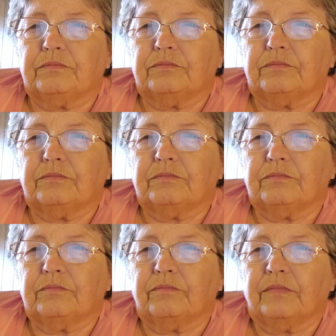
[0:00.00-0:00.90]

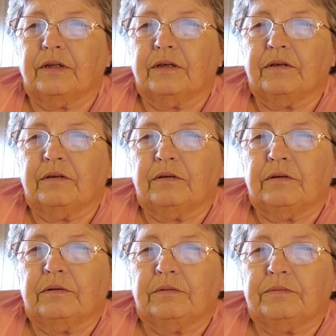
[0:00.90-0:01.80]

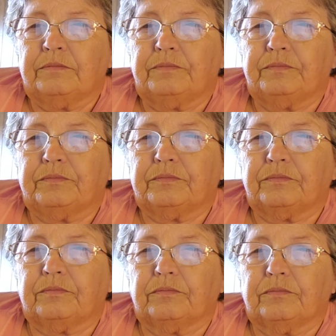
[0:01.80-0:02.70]

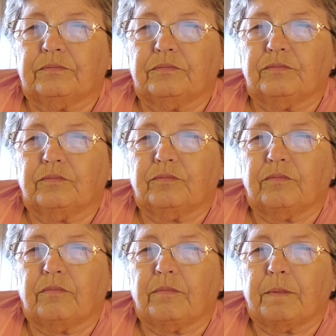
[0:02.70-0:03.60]

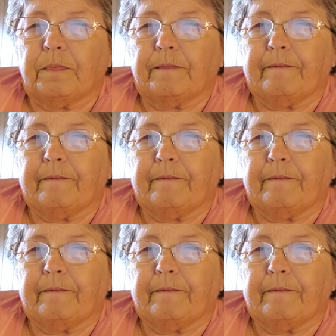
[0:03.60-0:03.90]
This person isn't speaking.